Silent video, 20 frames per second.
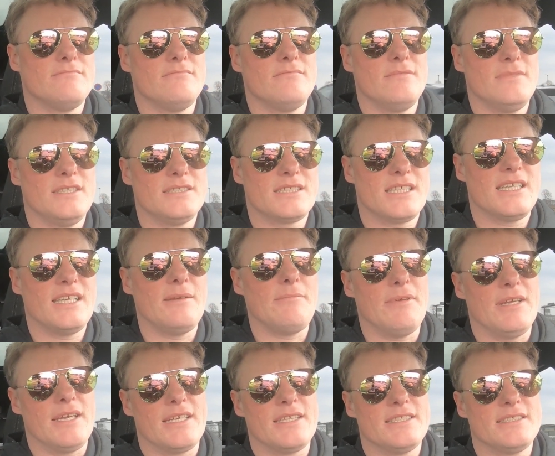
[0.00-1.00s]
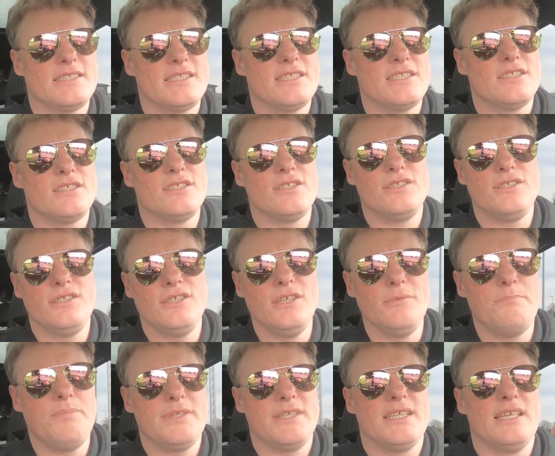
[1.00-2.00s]
It's a gimmick, and it's a
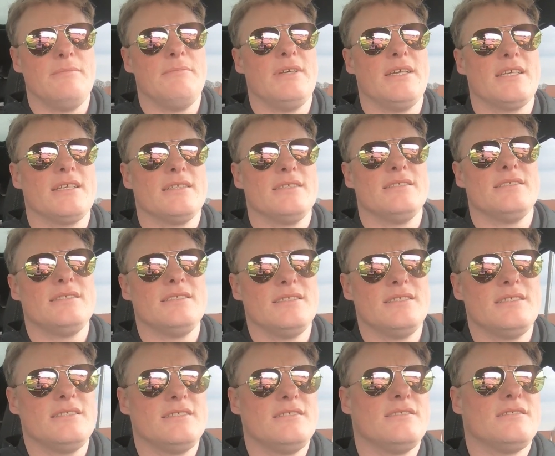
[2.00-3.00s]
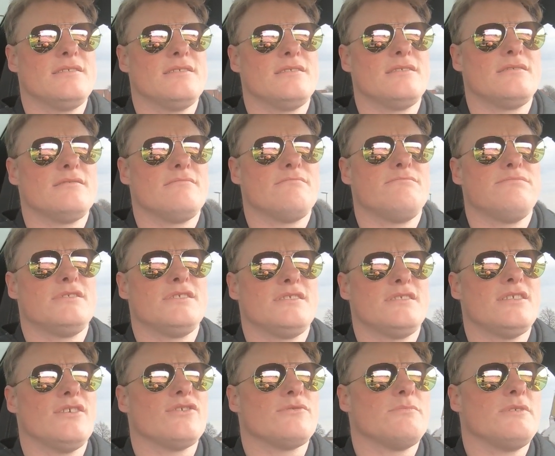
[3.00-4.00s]
stupid gimmick. It
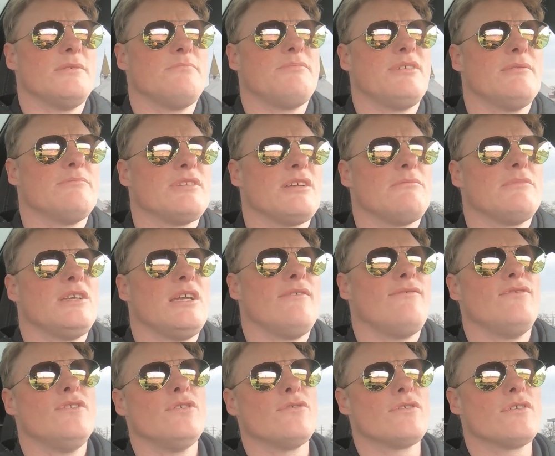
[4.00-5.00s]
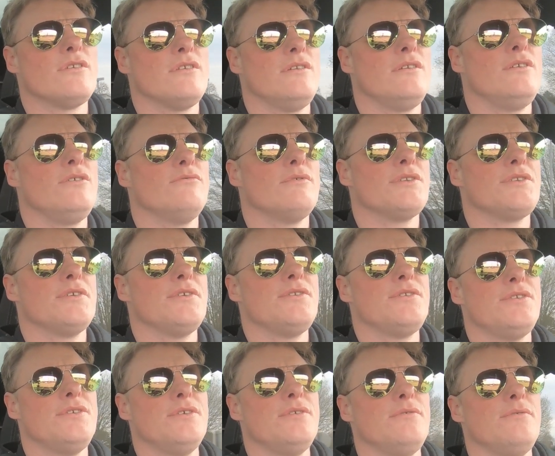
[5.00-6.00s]
shows me that BMW have no clue what they're
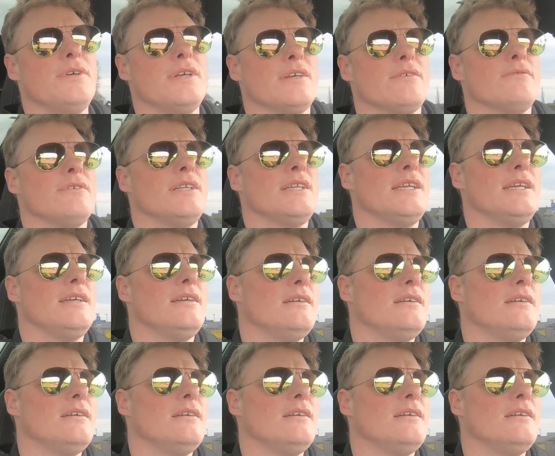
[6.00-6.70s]
doing, really.